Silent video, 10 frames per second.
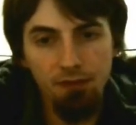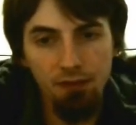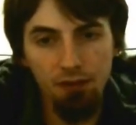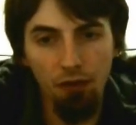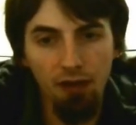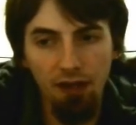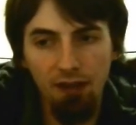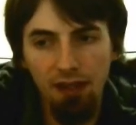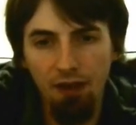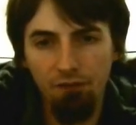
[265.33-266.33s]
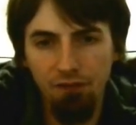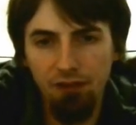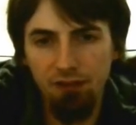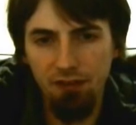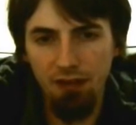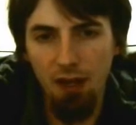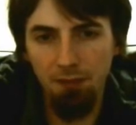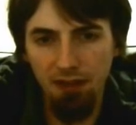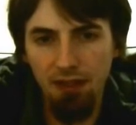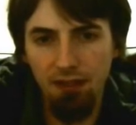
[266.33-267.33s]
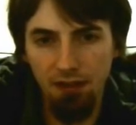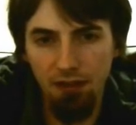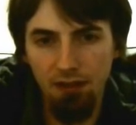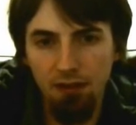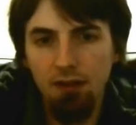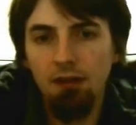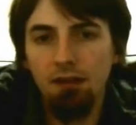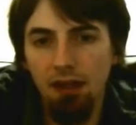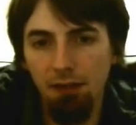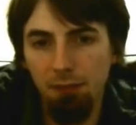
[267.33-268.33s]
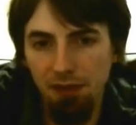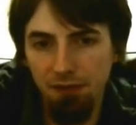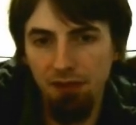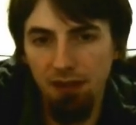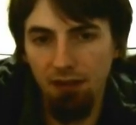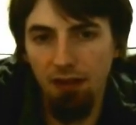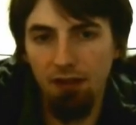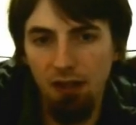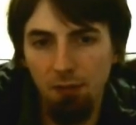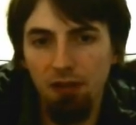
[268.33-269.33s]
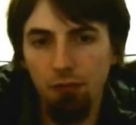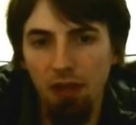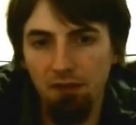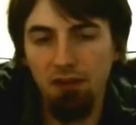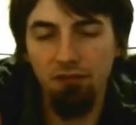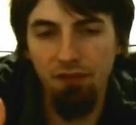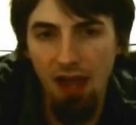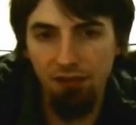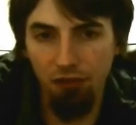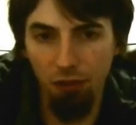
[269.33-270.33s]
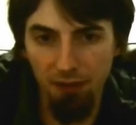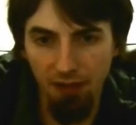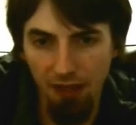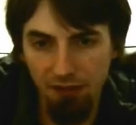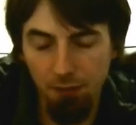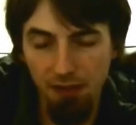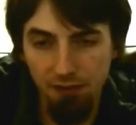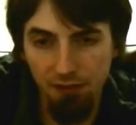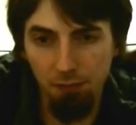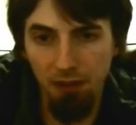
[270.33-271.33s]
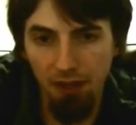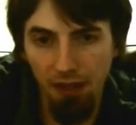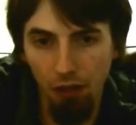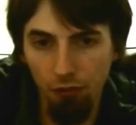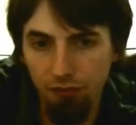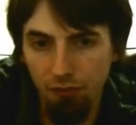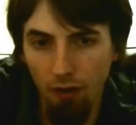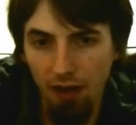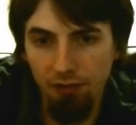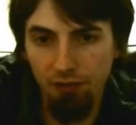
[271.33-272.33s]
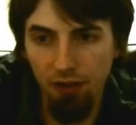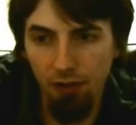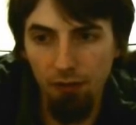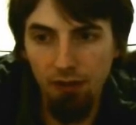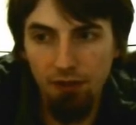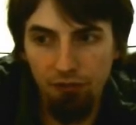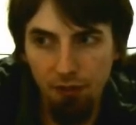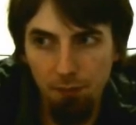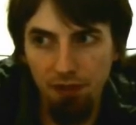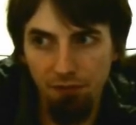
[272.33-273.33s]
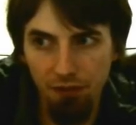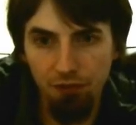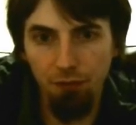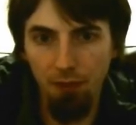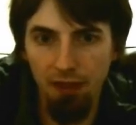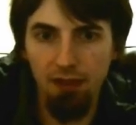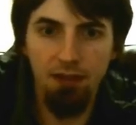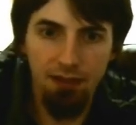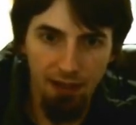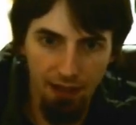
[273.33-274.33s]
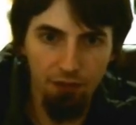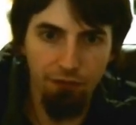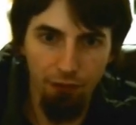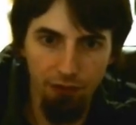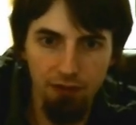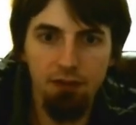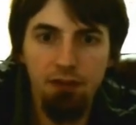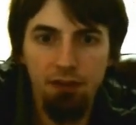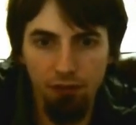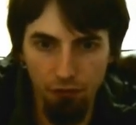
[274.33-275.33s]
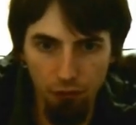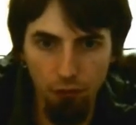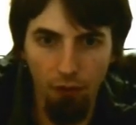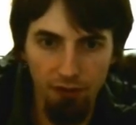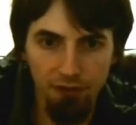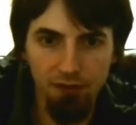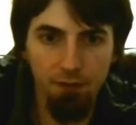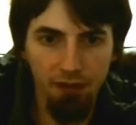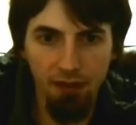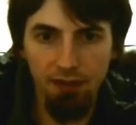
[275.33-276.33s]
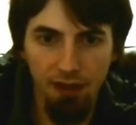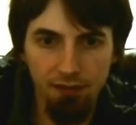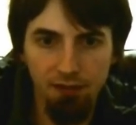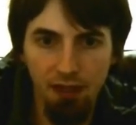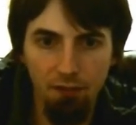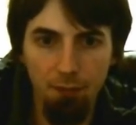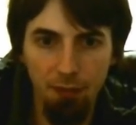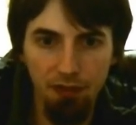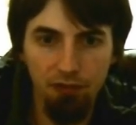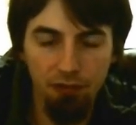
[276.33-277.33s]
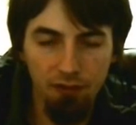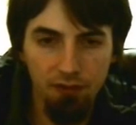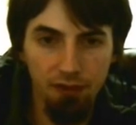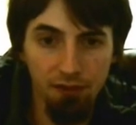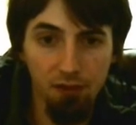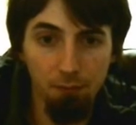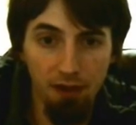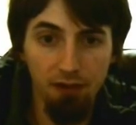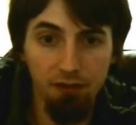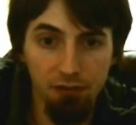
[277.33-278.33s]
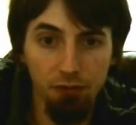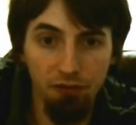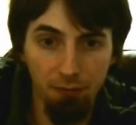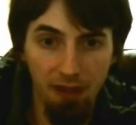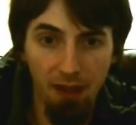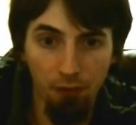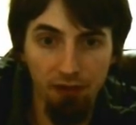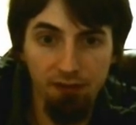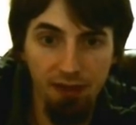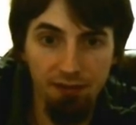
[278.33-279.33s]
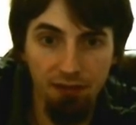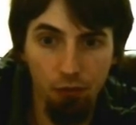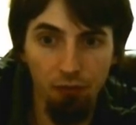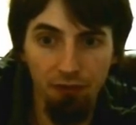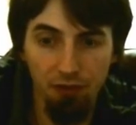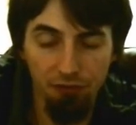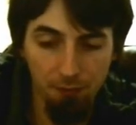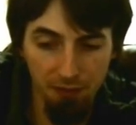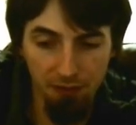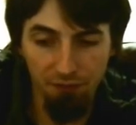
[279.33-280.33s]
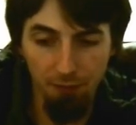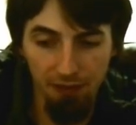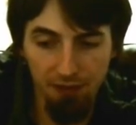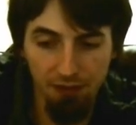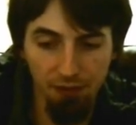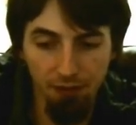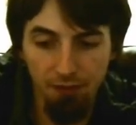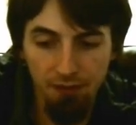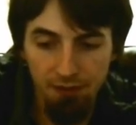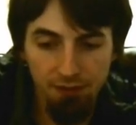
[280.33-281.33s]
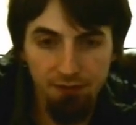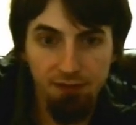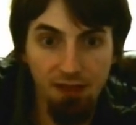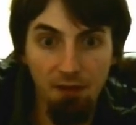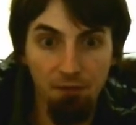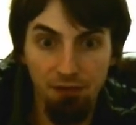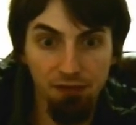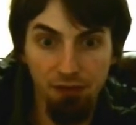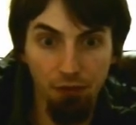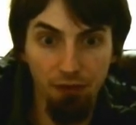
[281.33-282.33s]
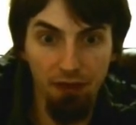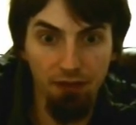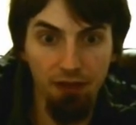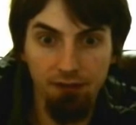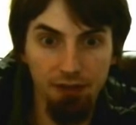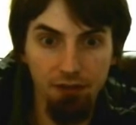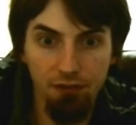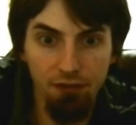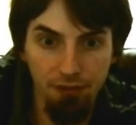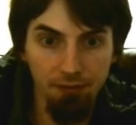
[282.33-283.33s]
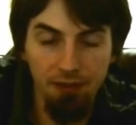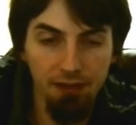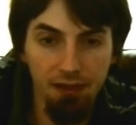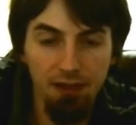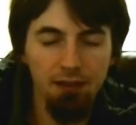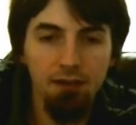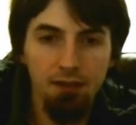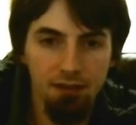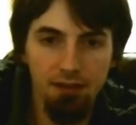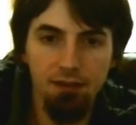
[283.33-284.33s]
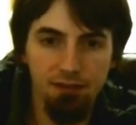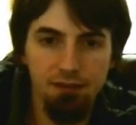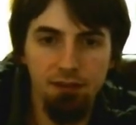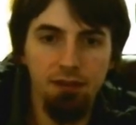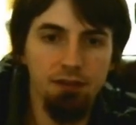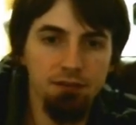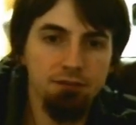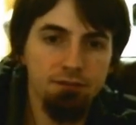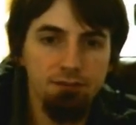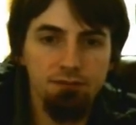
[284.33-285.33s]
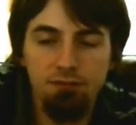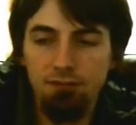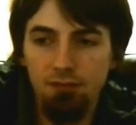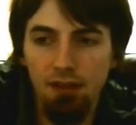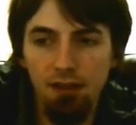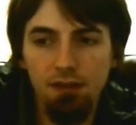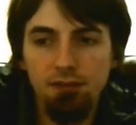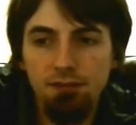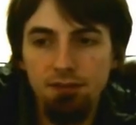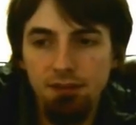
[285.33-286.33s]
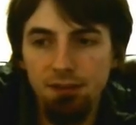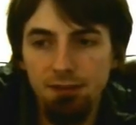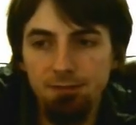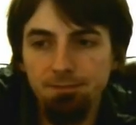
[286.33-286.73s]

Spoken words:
kind of like how fish isn't commonly eaten here, and beef is eaten a lot here because we have these vast open land spaces, but like ocean-wise, shipping a fish from like California to New York or something like that is kind of a bitch, as compared to in Japan where it's like the equivalent of shipping it from like, San Francisco to like Los Angeles or something like that is, yeah, so